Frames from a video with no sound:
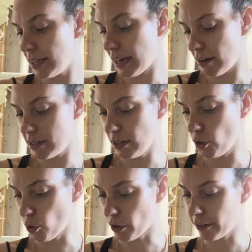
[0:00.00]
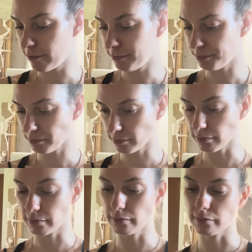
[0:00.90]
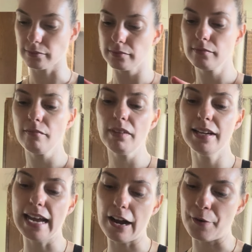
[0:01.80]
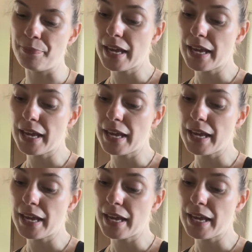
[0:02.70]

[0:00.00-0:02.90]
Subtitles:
carrots, and corn. Now,